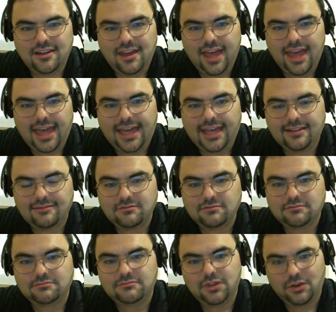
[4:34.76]
And
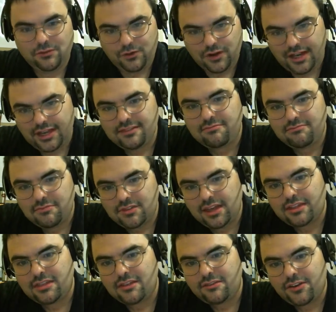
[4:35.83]
don't forget
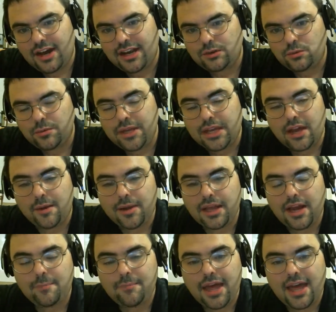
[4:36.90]
that the final will be coming
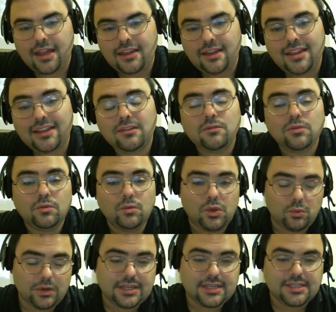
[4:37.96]
up
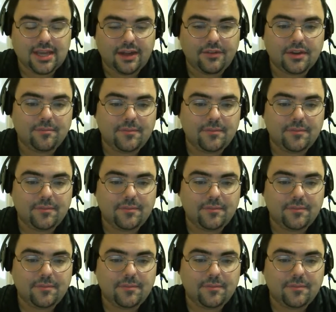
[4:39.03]
with week 7.